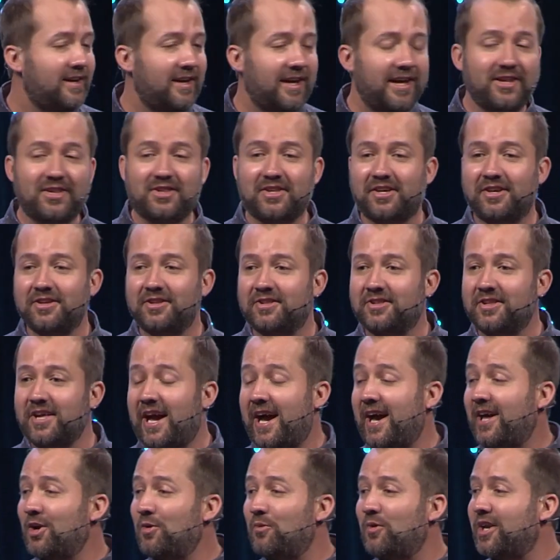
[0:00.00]
is because
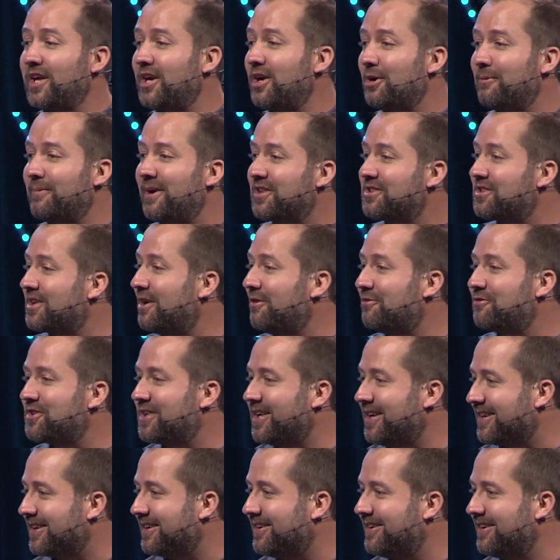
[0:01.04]
I don't want to hear myself
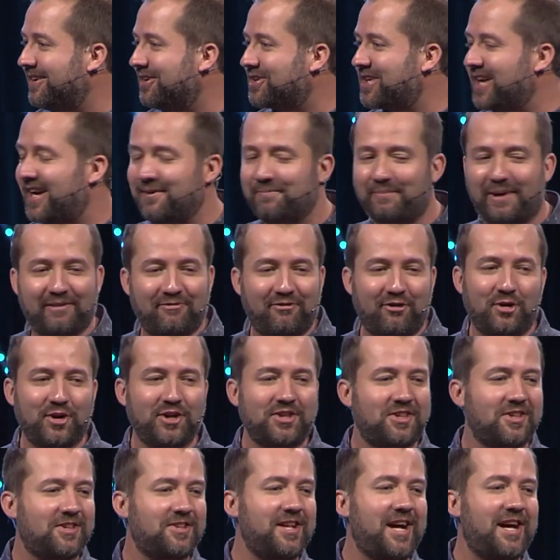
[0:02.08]
sing, okay? My
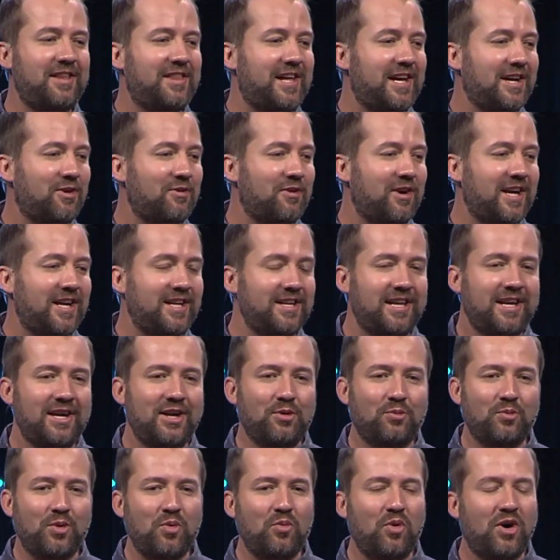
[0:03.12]
voice is not that great.
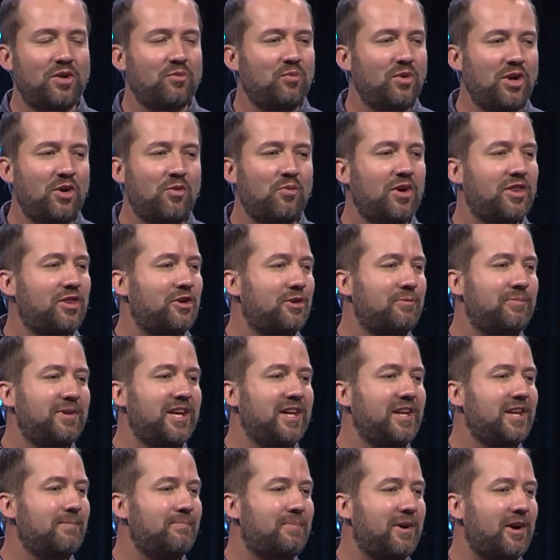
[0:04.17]
We, want, we don't want there to
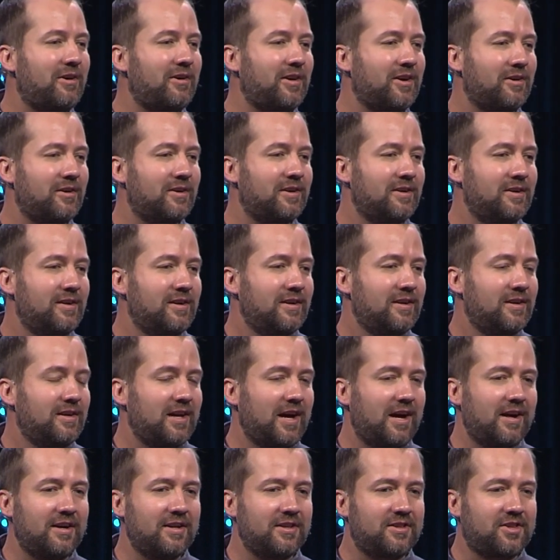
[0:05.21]
be any barrier
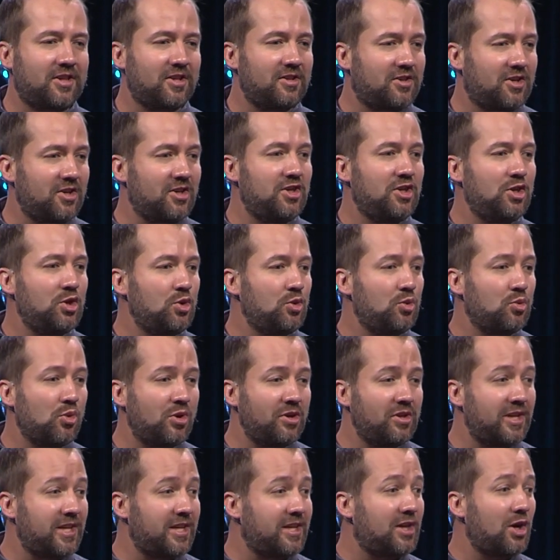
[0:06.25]
uh, to, to you
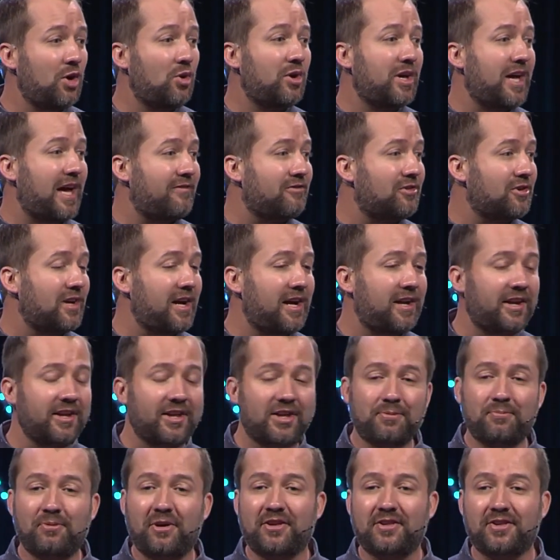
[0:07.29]
really going after God and
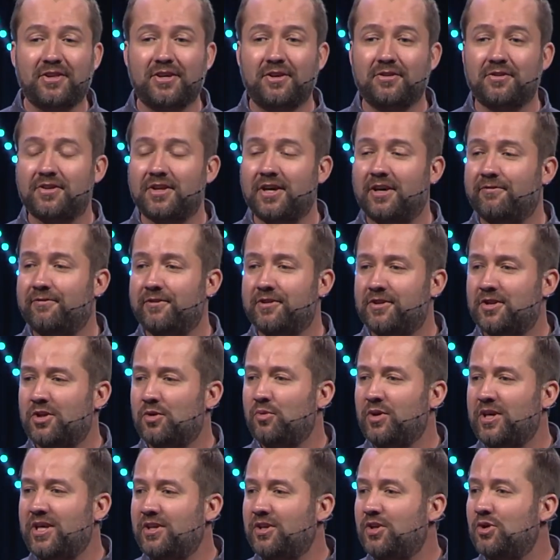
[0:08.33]
expressing yourself. And so
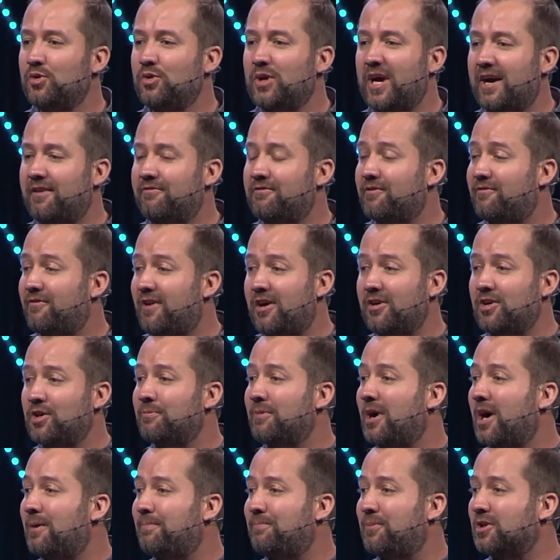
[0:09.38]
we do have the
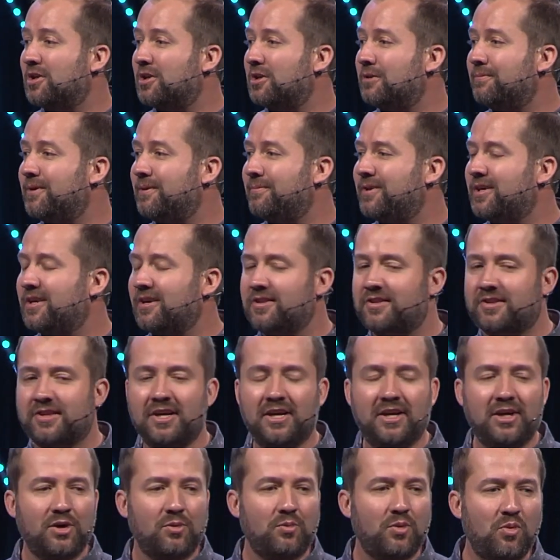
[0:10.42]
volume up a little bit because
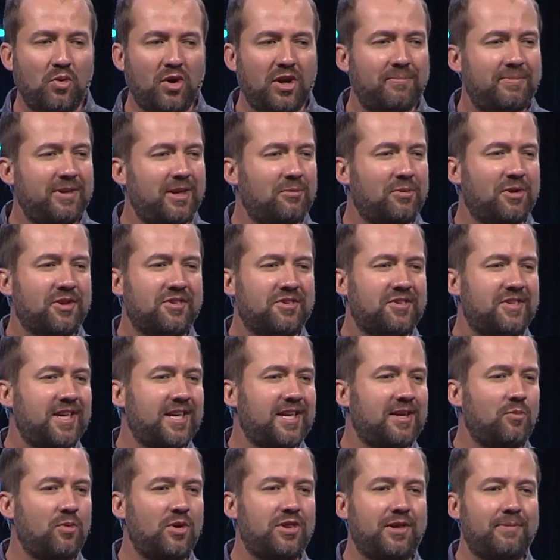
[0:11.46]
we want to be able to
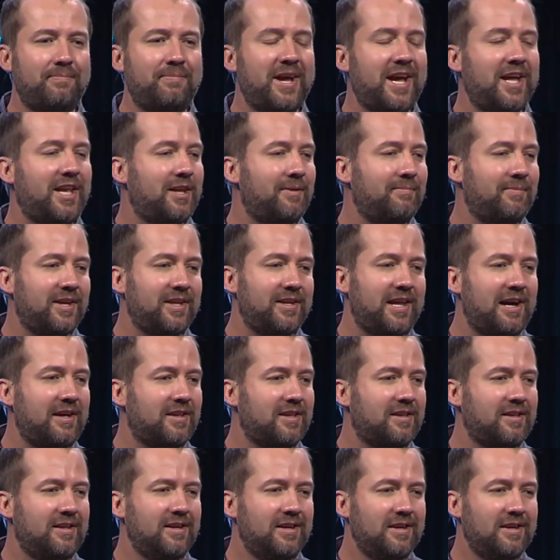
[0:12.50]
sing with abandonment, not